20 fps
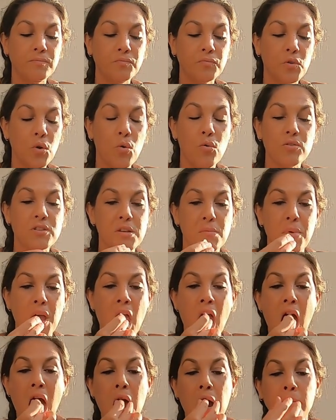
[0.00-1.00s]
Awesome.
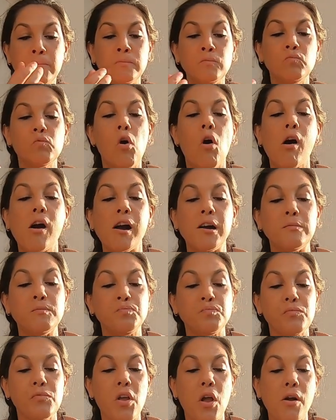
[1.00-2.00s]
Okay,
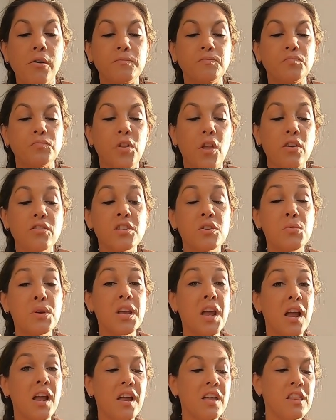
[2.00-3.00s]
so we
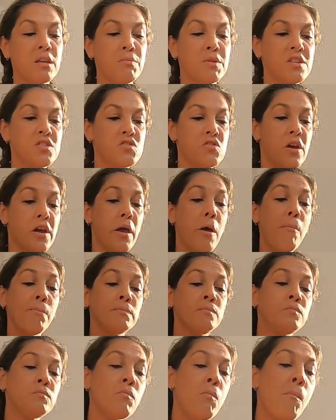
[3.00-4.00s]
can get them in Australia.
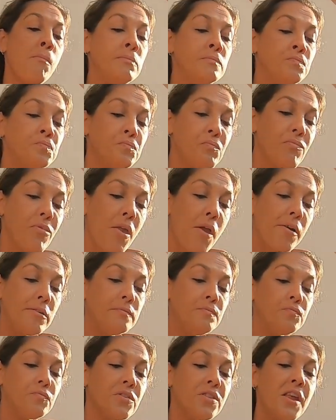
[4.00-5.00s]

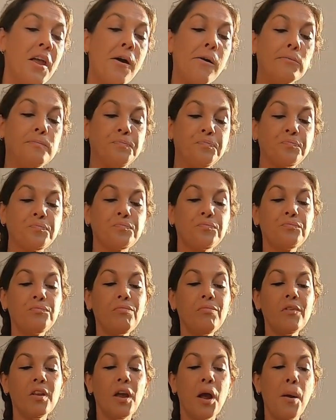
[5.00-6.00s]
Now,
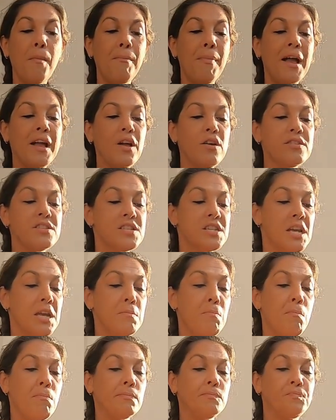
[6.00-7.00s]

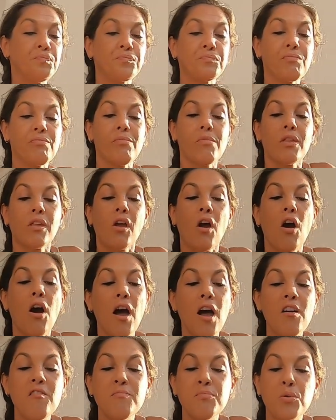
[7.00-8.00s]
mangosteen. I
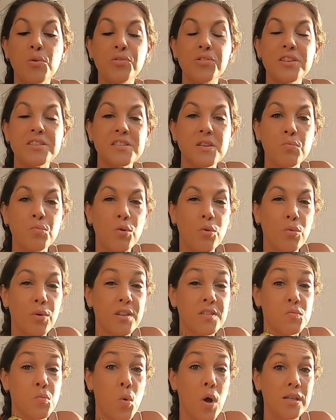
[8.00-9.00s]
have bought this in
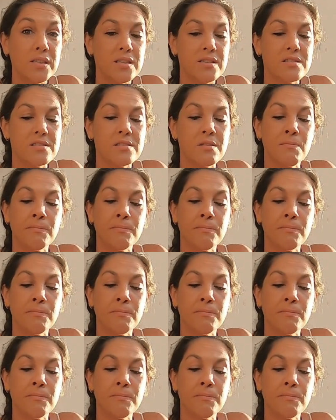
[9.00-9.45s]
Woolworths once.